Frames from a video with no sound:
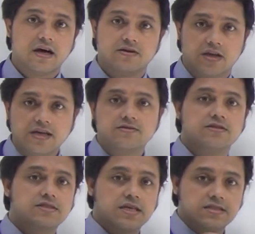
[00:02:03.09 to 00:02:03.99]
I'd like to
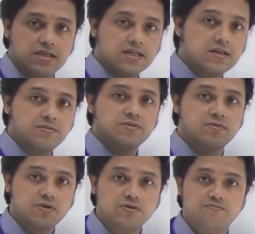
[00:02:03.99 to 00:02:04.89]
discuss a little bit
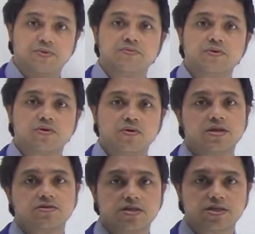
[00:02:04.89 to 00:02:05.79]
more before
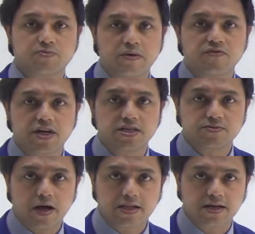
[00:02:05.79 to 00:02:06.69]
going to these
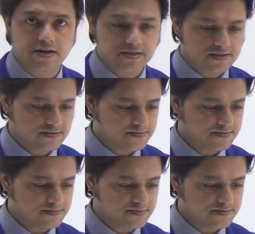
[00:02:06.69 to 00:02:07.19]
pemphigus vulgaris.